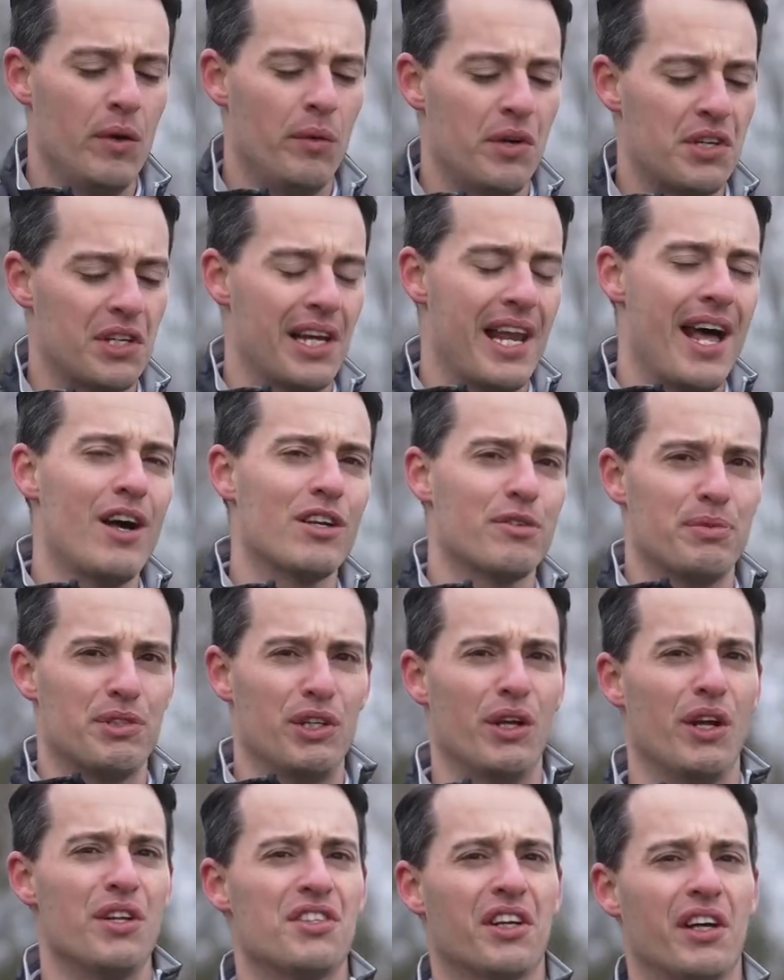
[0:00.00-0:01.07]
which allows
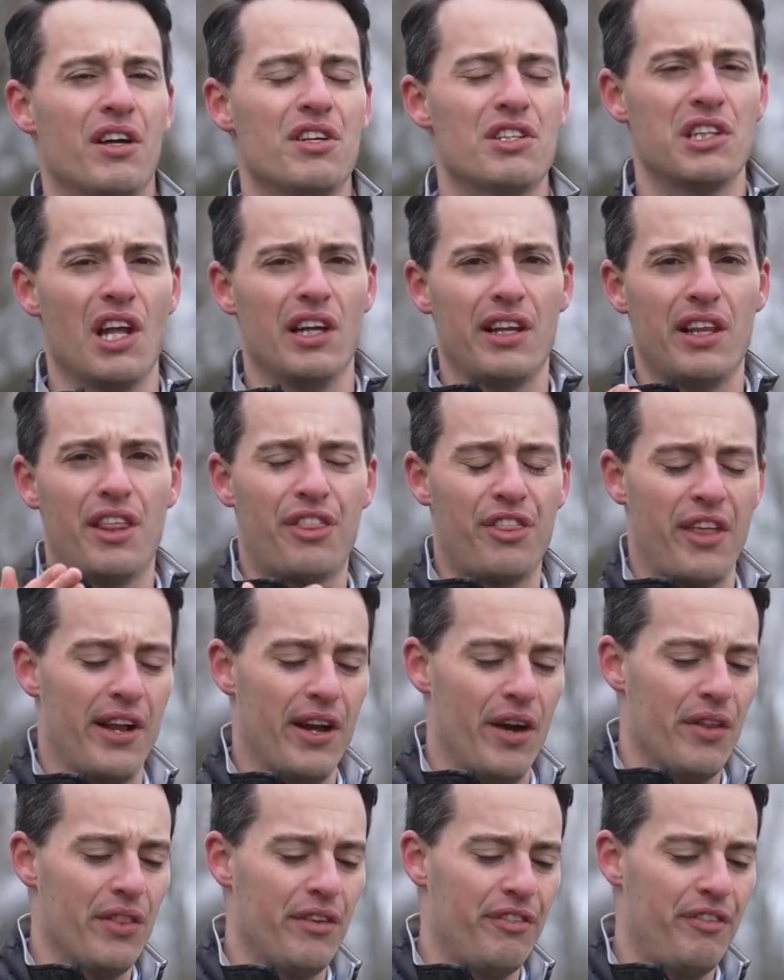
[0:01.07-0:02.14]
Mizuno to go slightly thinner
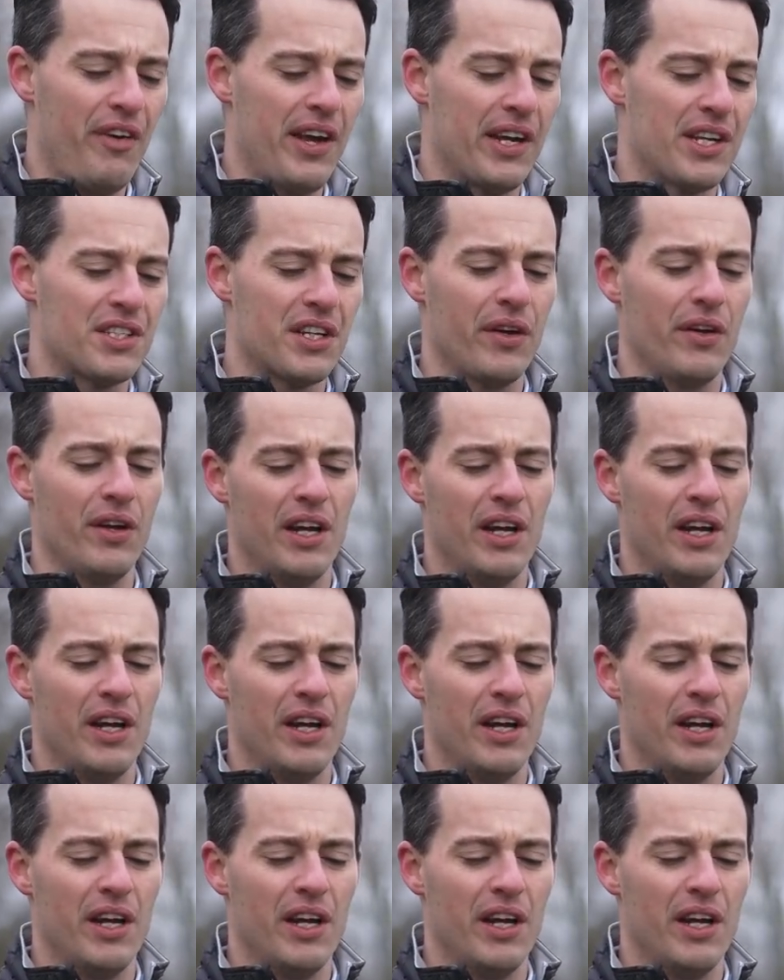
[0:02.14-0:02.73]
on the face. So